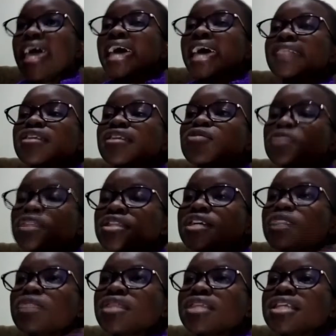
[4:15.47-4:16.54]
And the good
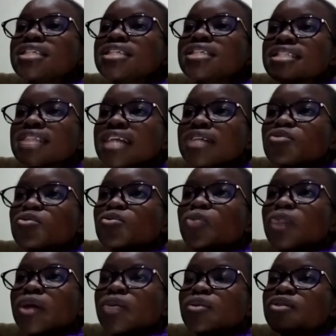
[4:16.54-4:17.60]
thing with it is that
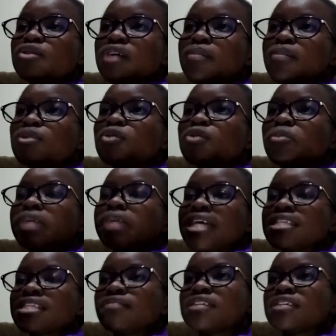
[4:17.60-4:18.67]
when we talk about
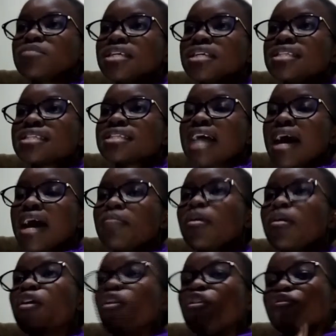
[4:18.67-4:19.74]
comprehensive, it means
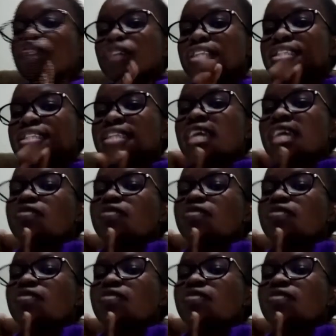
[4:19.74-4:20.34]
um, it, the